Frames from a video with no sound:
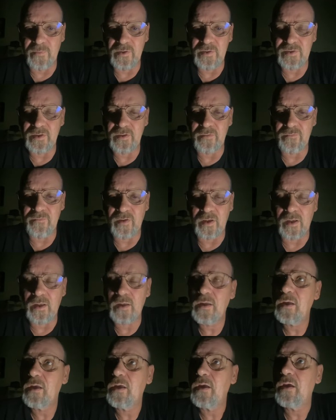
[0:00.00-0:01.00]
this evening.
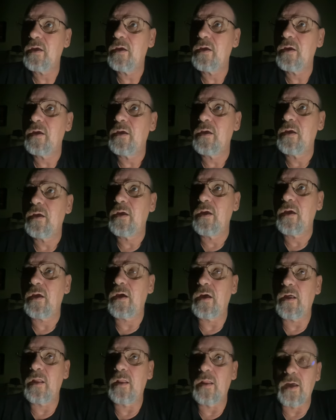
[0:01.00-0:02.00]

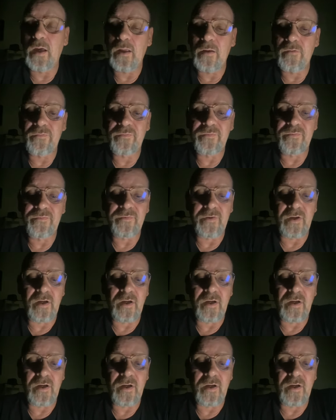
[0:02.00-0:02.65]
A lot of